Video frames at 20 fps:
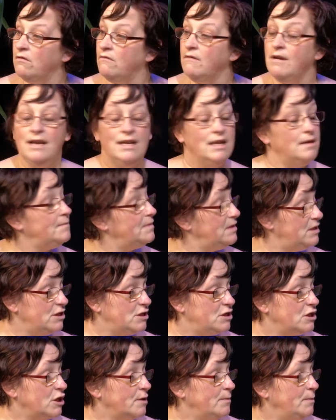really. I mean,
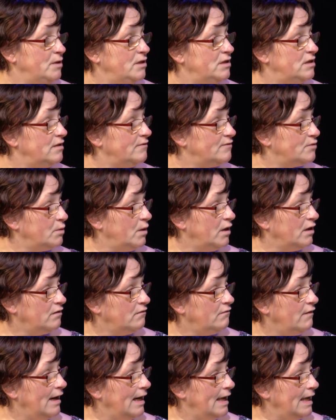just the community of Twerton,
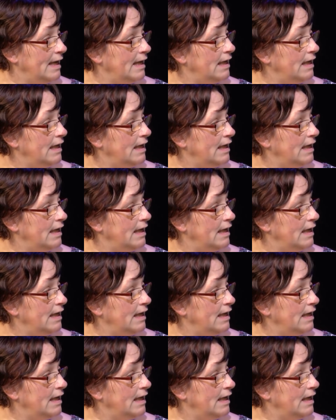really,